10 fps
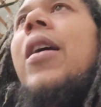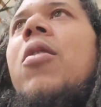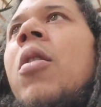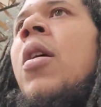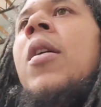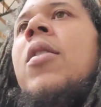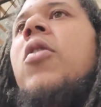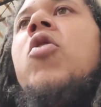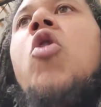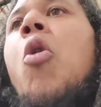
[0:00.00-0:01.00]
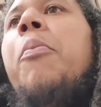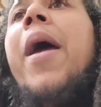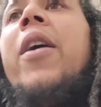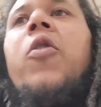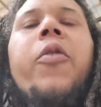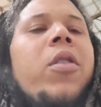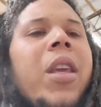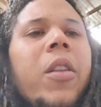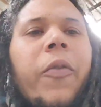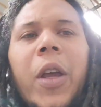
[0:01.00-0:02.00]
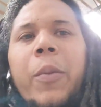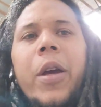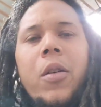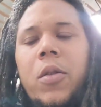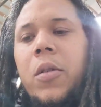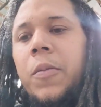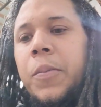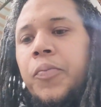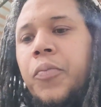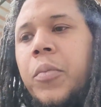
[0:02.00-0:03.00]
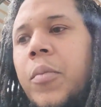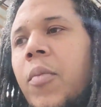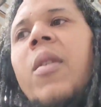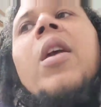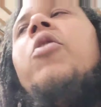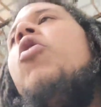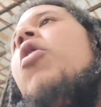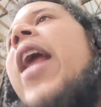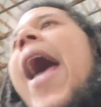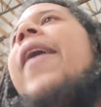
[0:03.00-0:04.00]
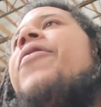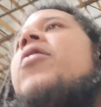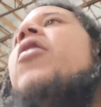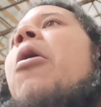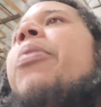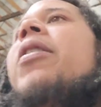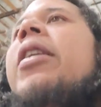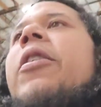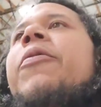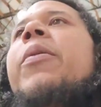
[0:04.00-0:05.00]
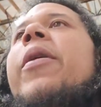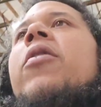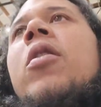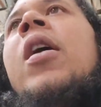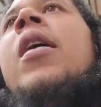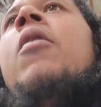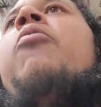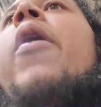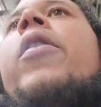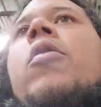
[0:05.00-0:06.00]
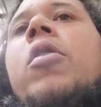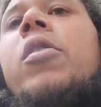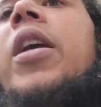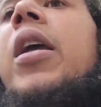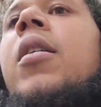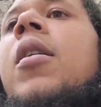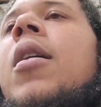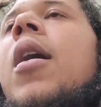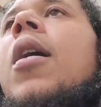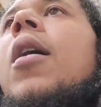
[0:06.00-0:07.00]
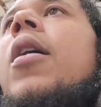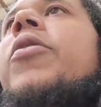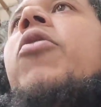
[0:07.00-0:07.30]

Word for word: Like, you, there's no match for these females. You're going to have to start putting these females regularly, uh,